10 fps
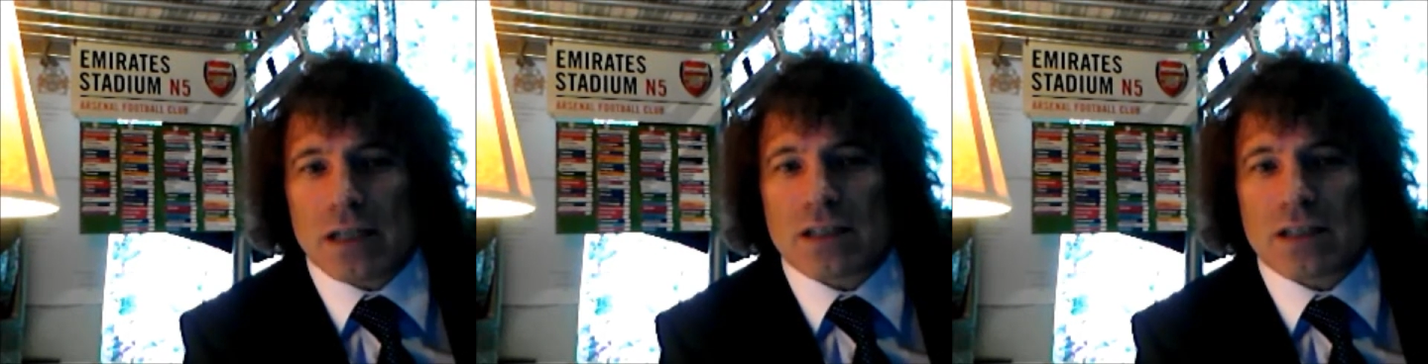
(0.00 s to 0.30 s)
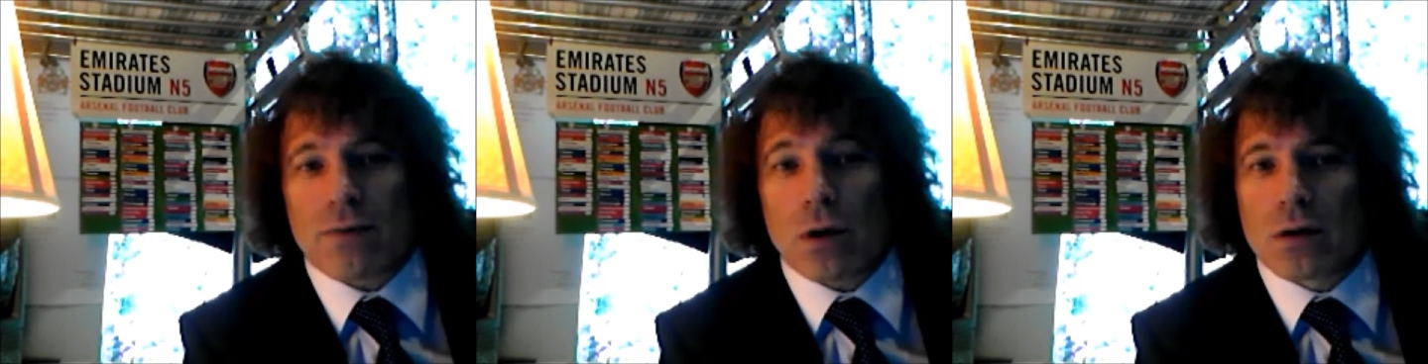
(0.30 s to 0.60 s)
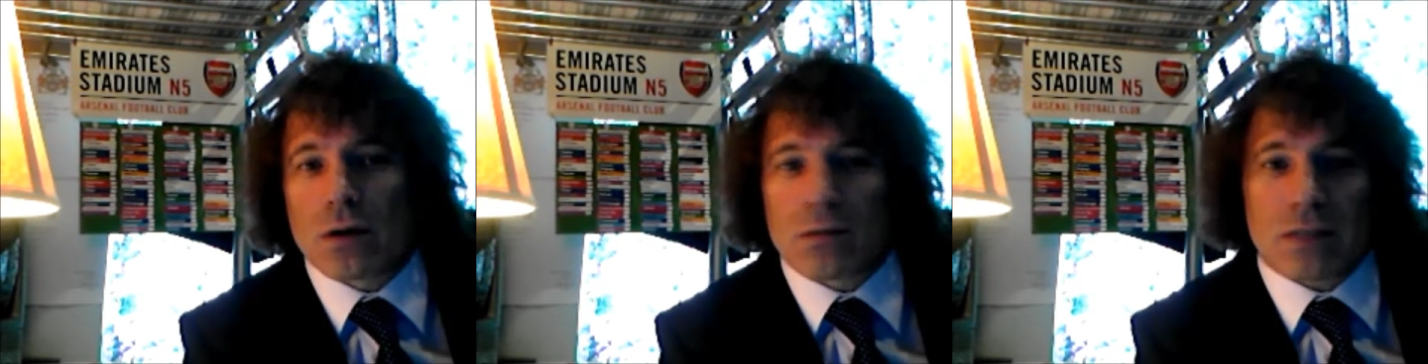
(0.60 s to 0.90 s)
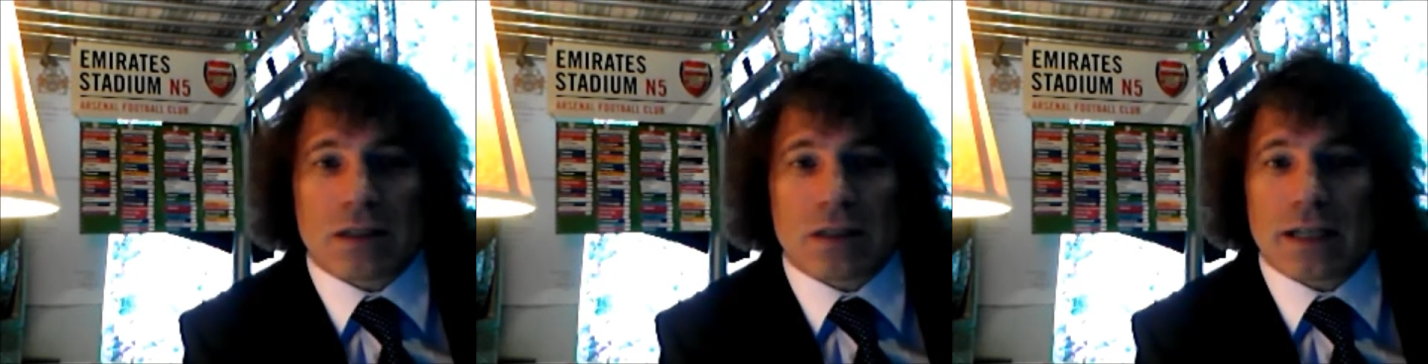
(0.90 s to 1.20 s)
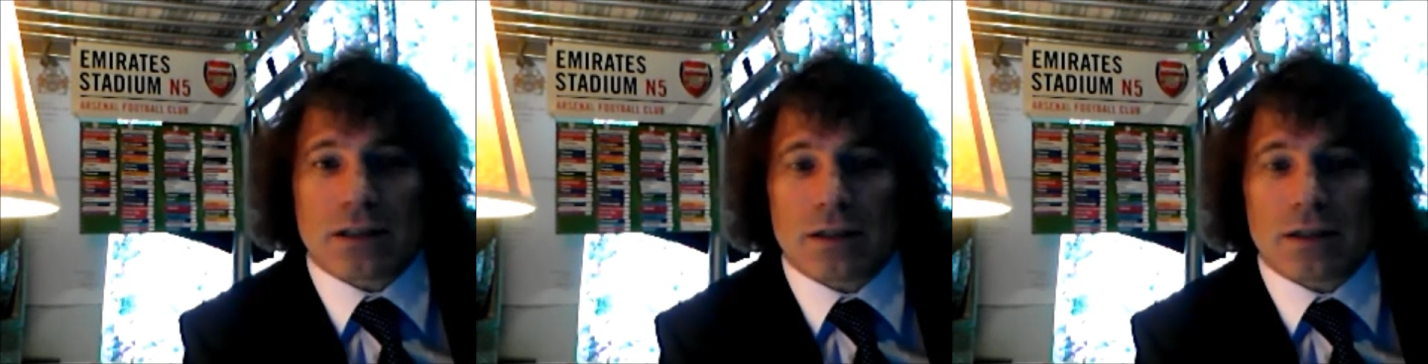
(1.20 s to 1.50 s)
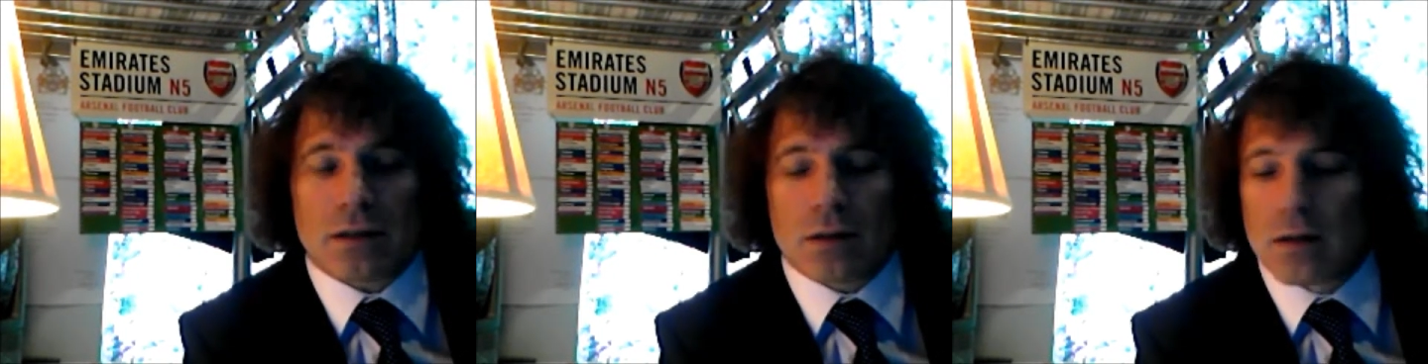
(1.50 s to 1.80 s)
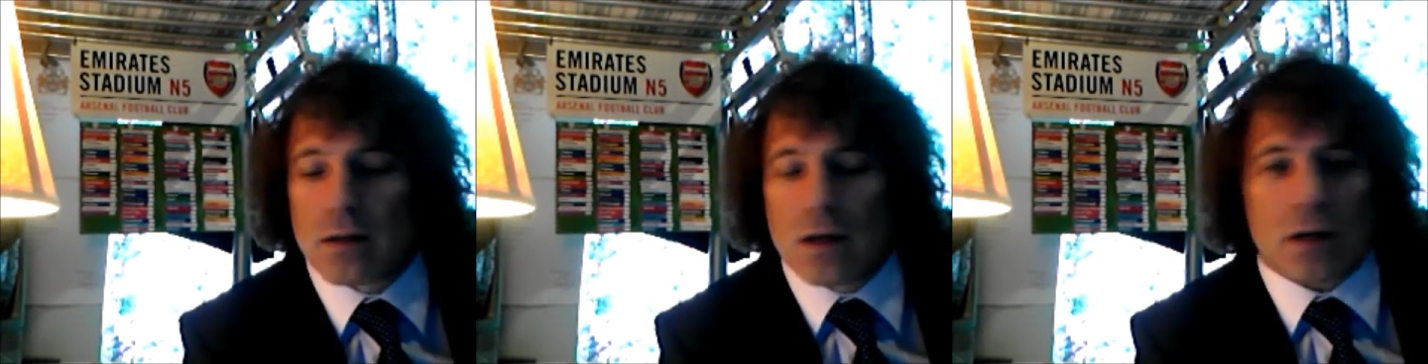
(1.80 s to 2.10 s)
It's a vlog, in case you didn't know.
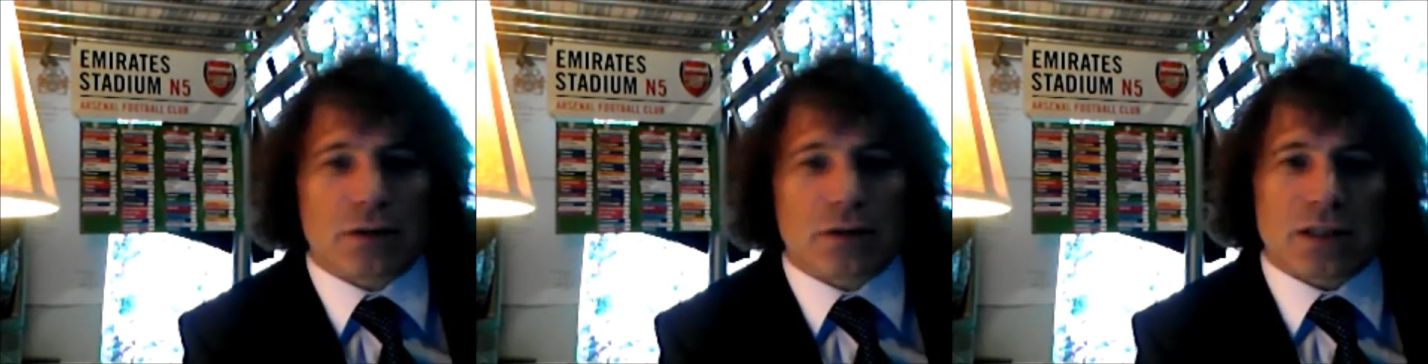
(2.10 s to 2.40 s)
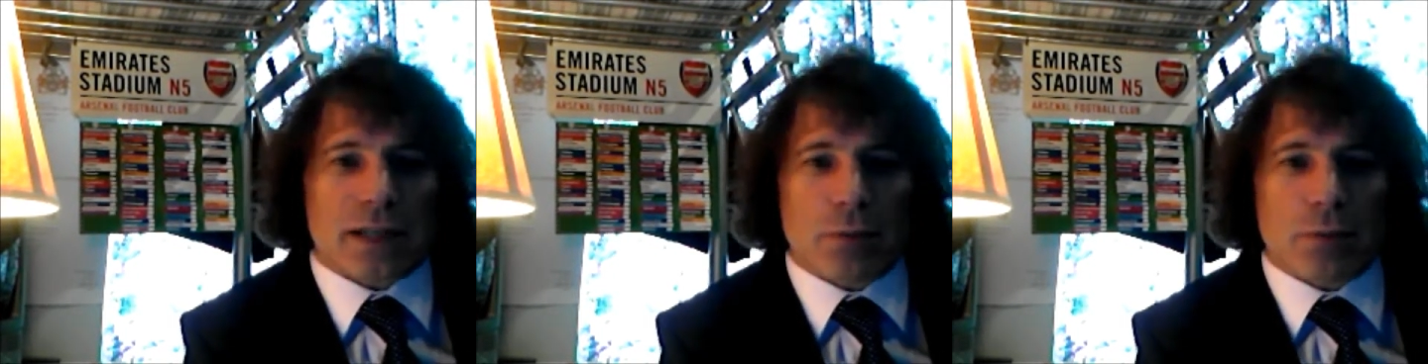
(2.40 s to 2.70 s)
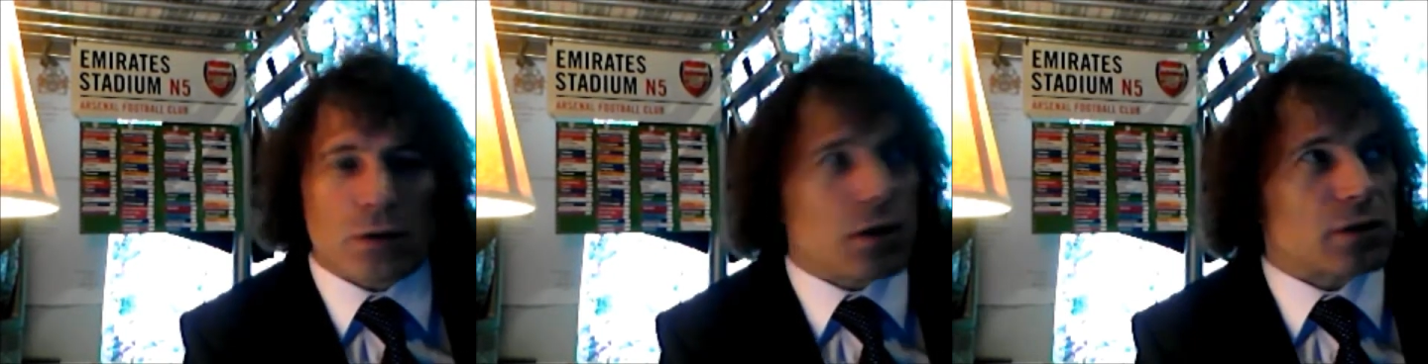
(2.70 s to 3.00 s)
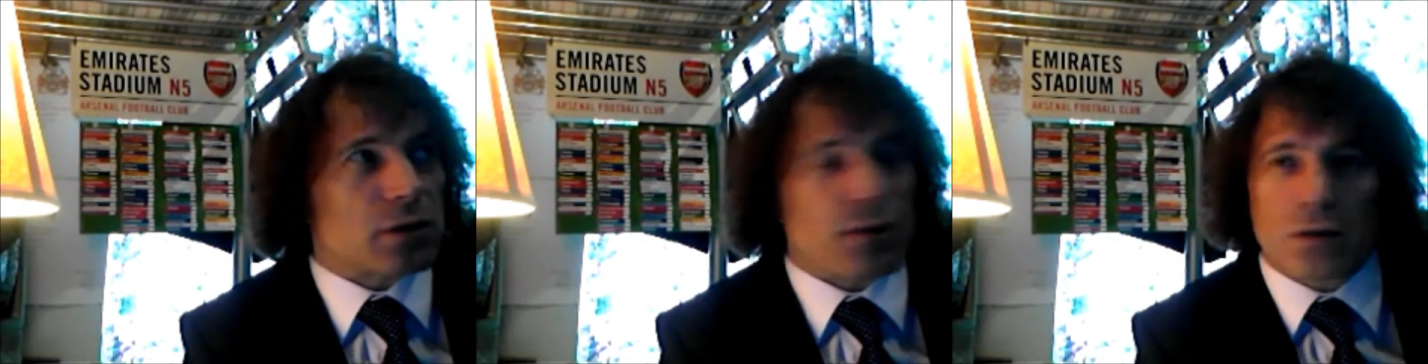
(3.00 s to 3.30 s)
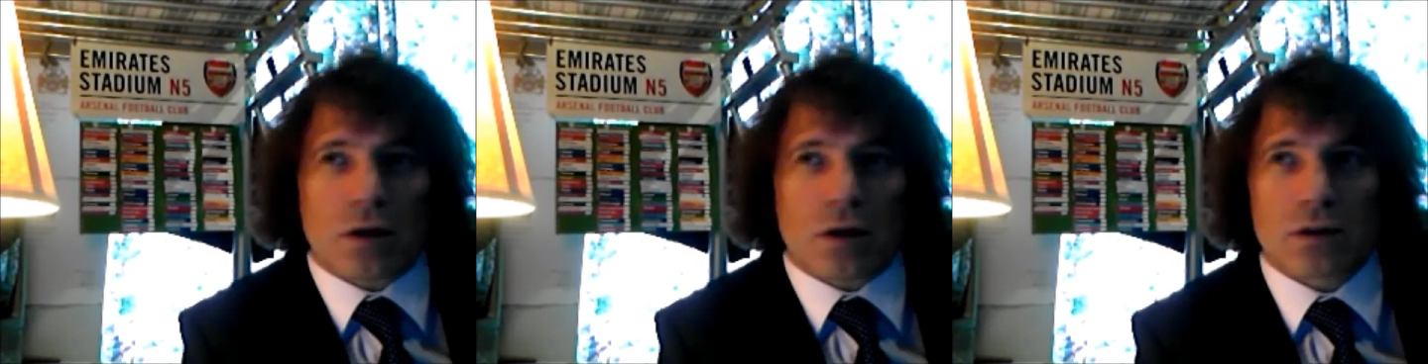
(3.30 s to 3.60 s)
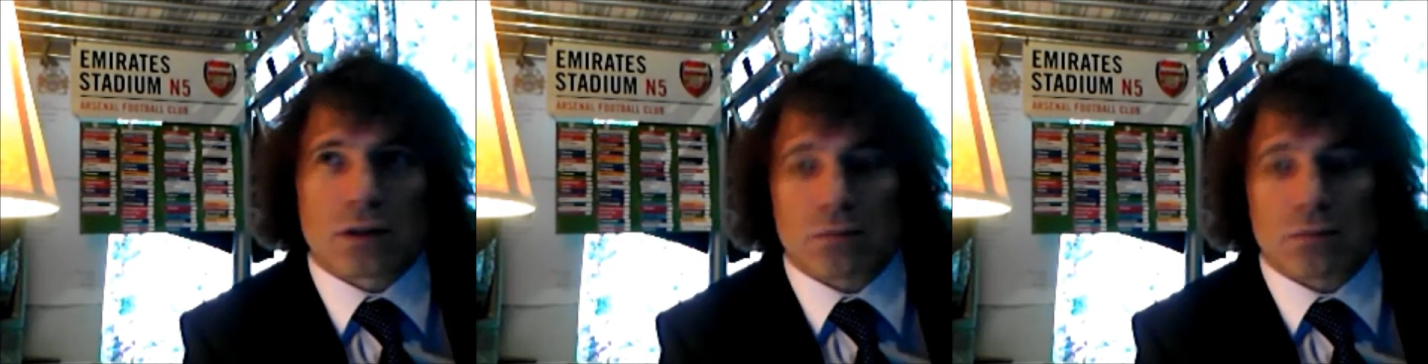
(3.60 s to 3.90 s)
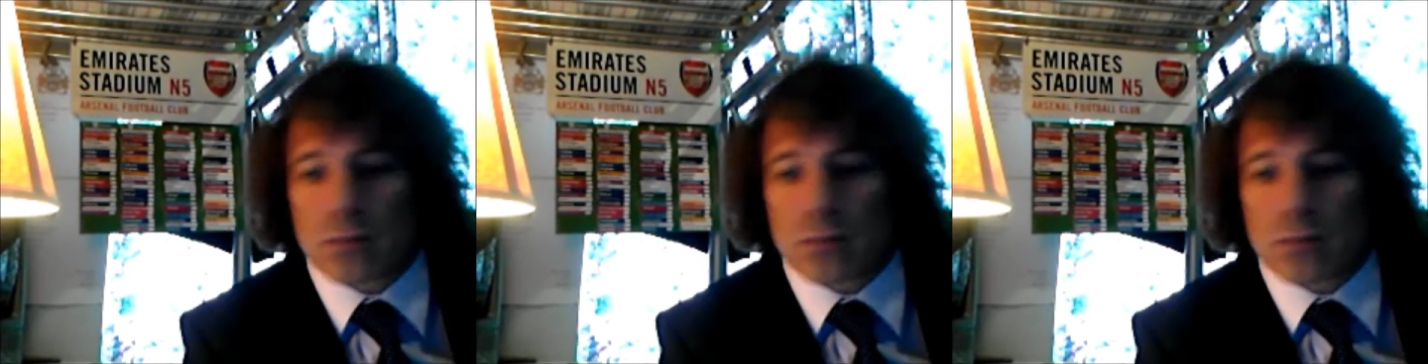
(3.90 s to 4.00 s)
I used to say podcast, vodcast.